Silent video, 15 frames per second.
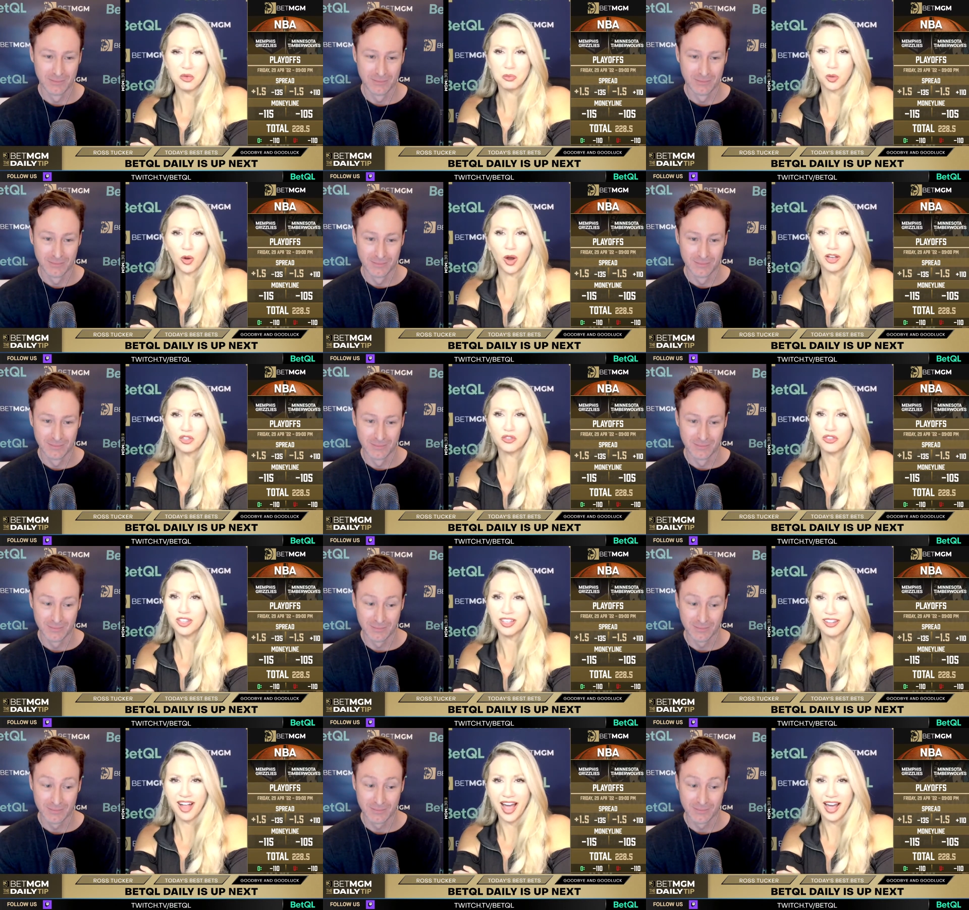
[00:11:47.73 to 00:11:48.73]

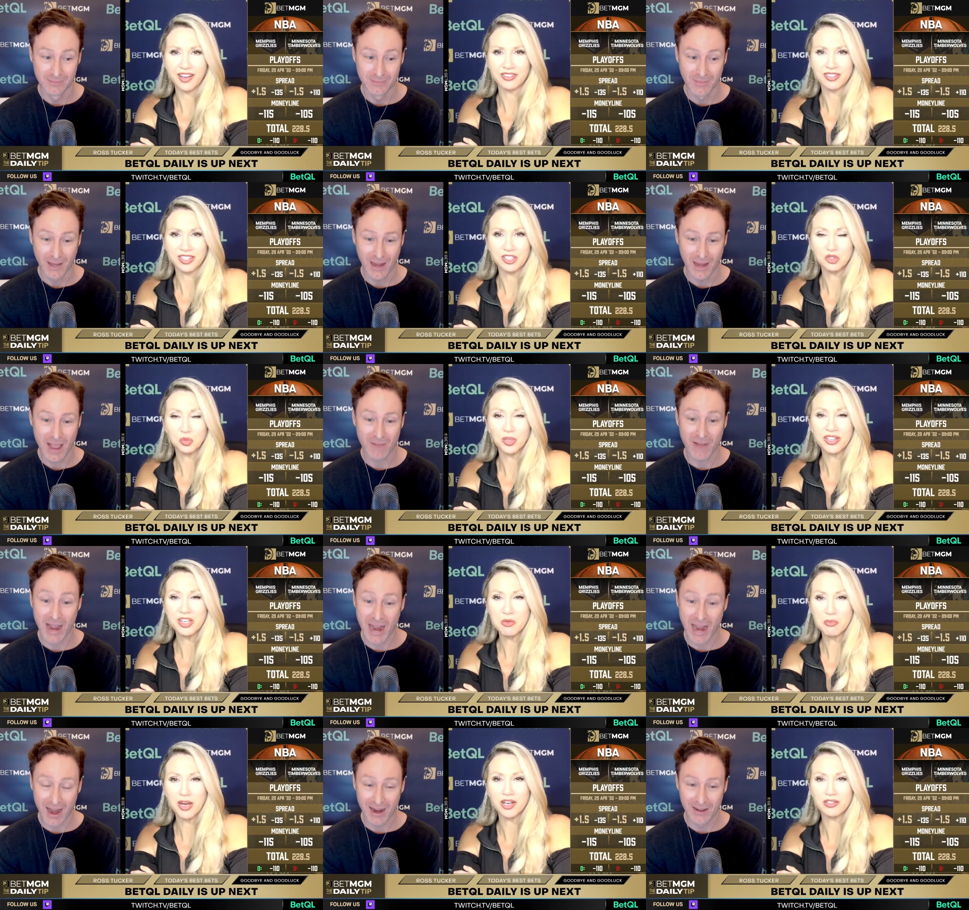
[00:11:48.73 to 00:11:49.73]
Speaker 1: CrossFit class, and it's really yeah,
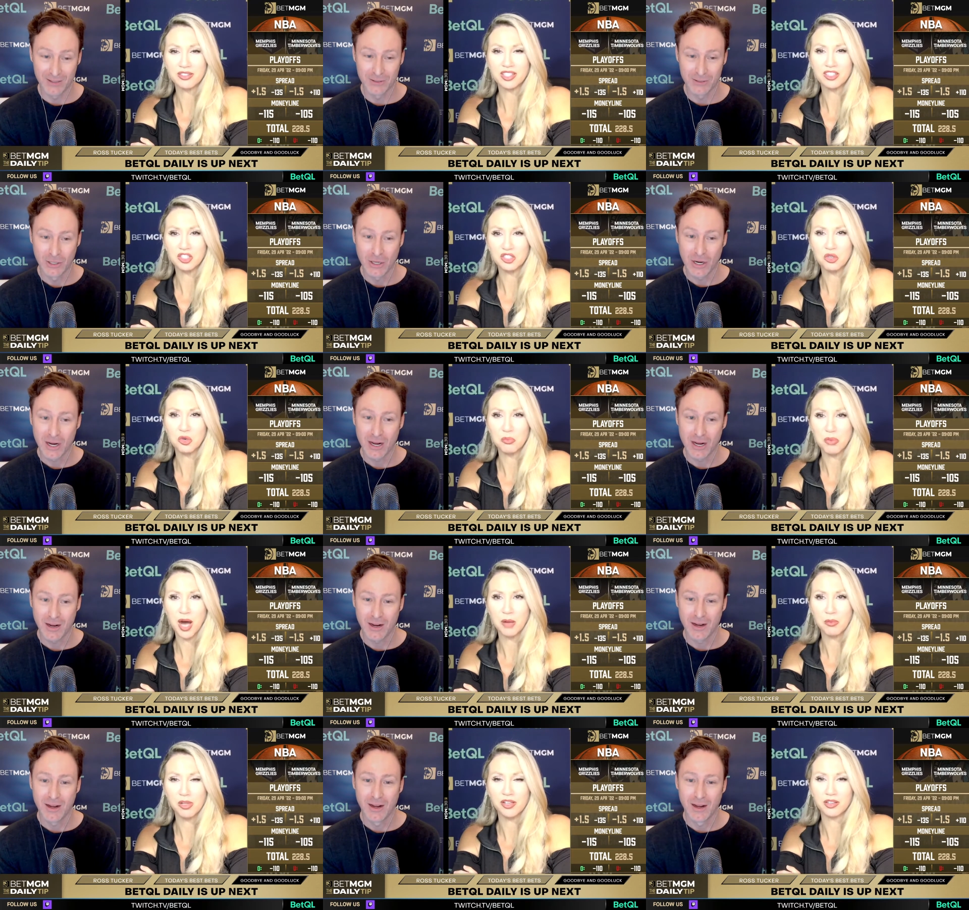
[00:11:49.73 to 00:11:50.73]
my- embarrassing to do in
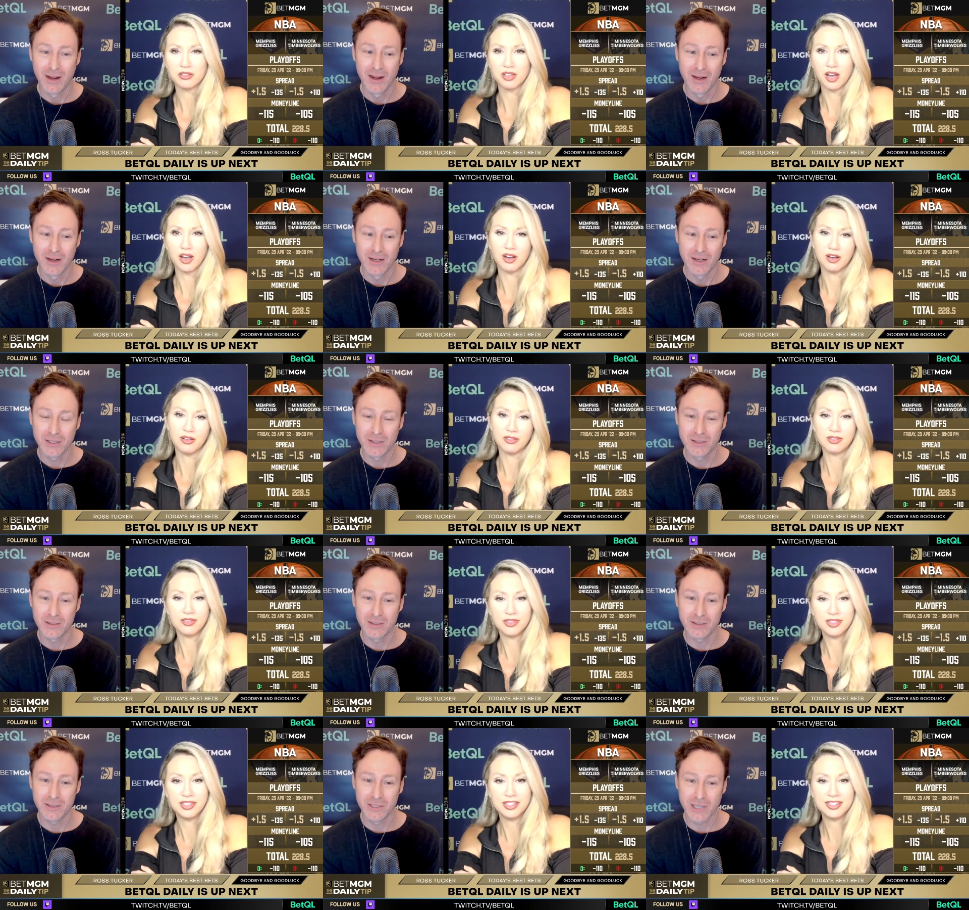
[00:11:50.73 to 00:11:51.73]
public. So,
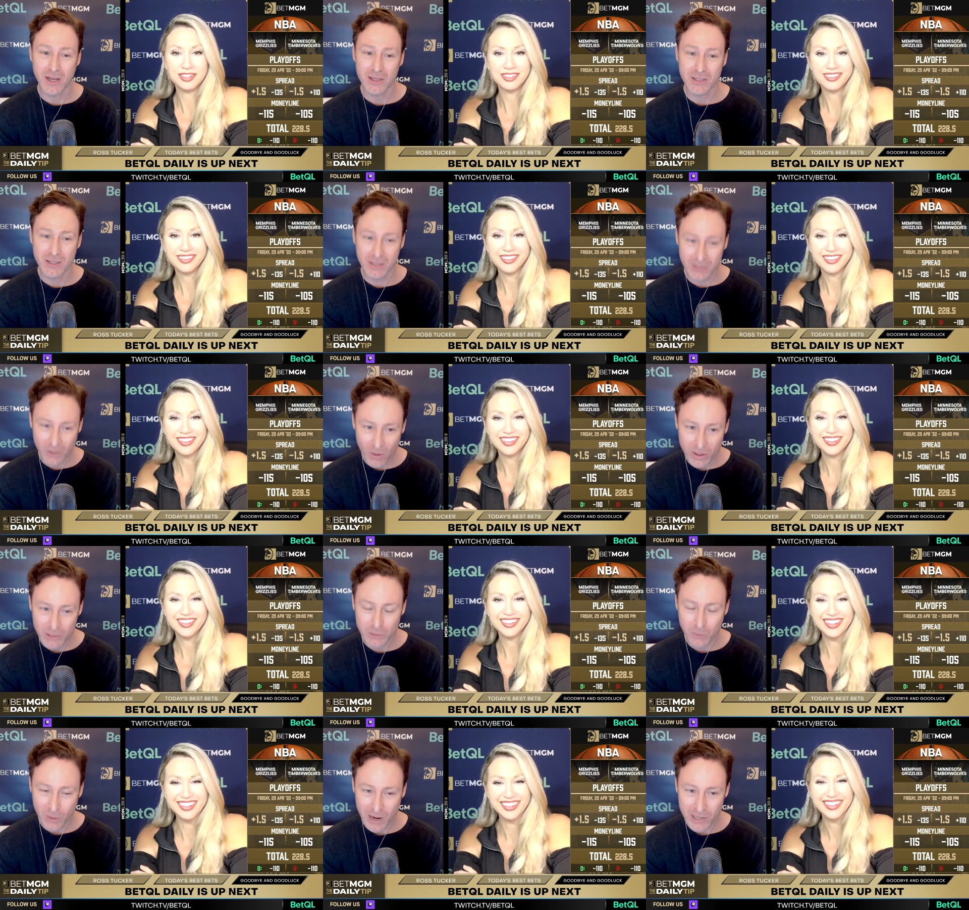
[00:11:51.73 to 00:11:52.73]
Speaker 2: Chelsa, this is going
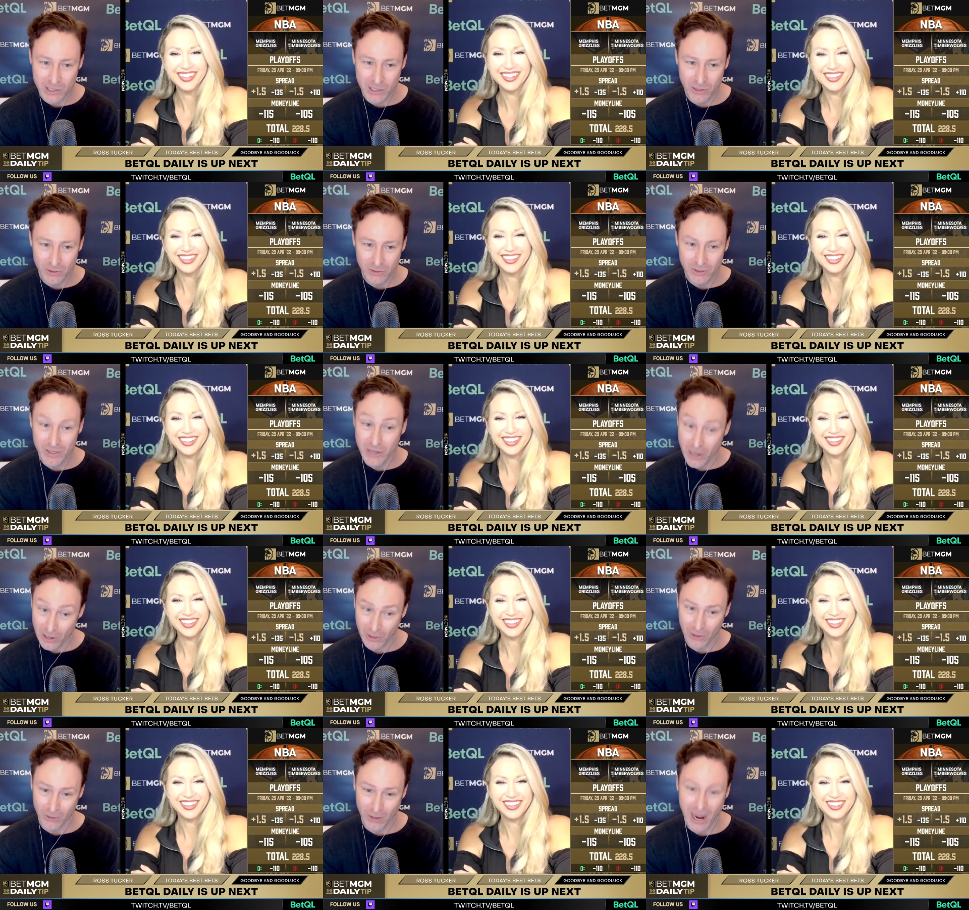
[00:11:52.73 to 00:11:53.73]
to surprise you.
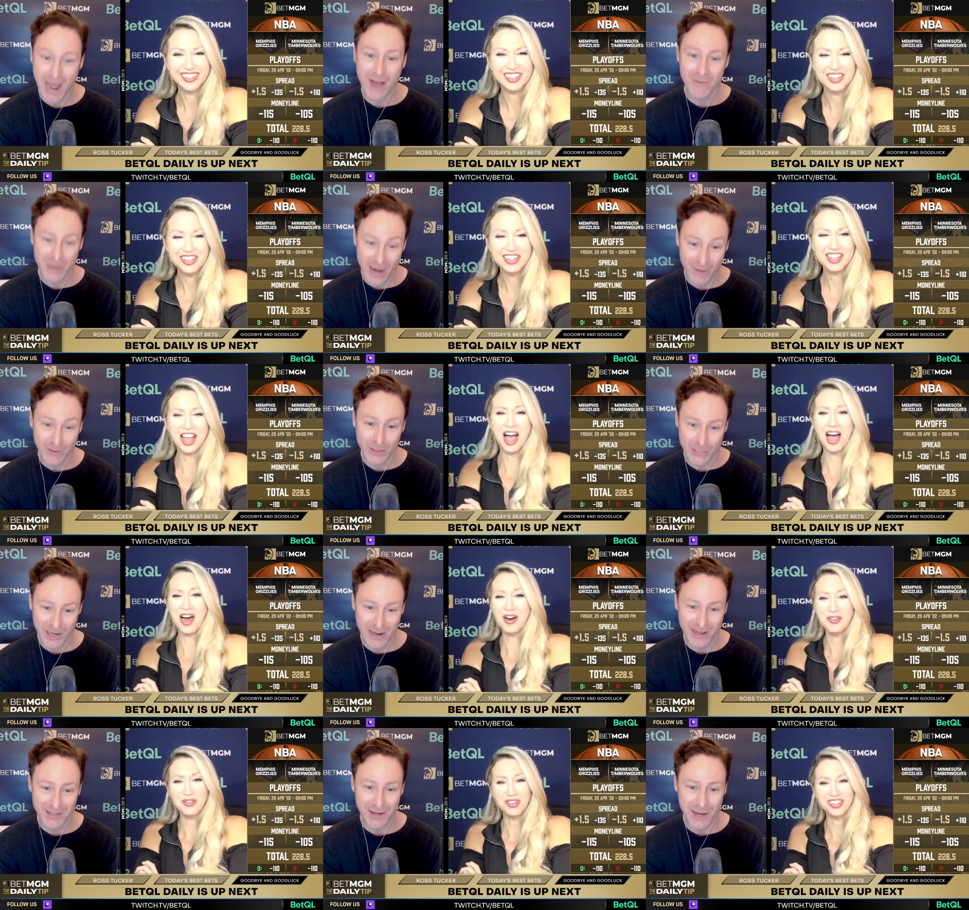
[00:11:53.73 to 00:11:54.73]
No, I have never
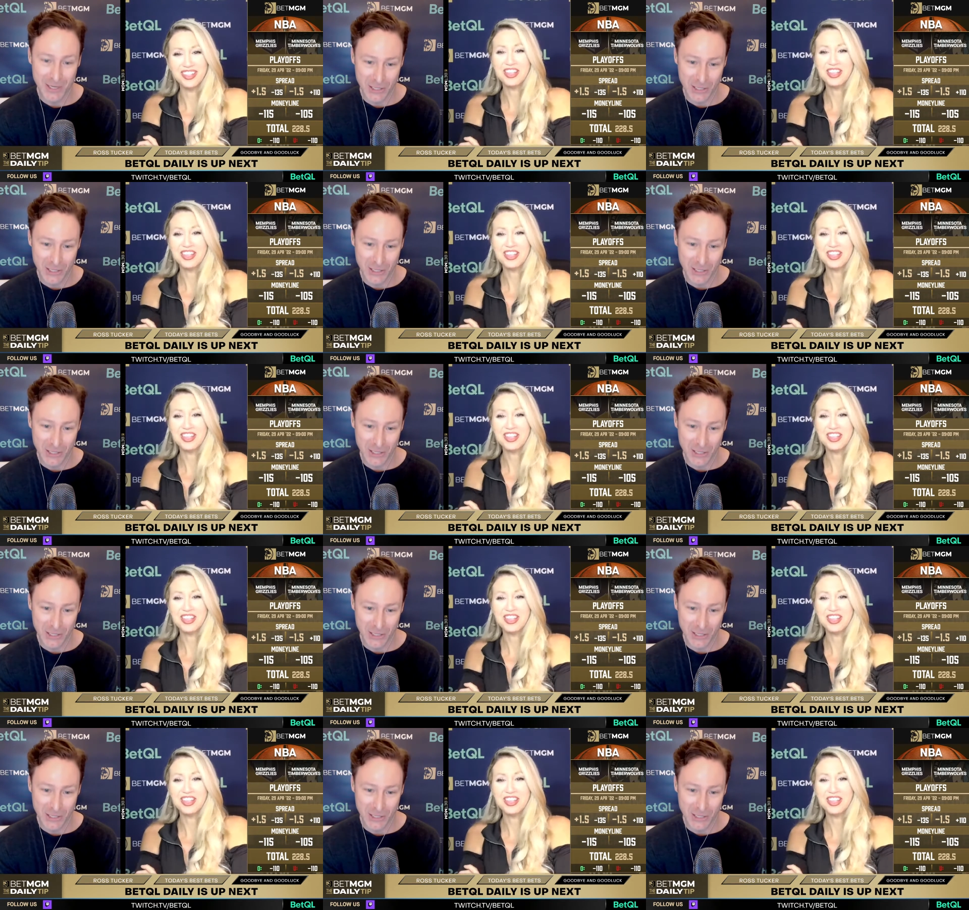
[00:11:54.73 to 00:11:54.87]
done a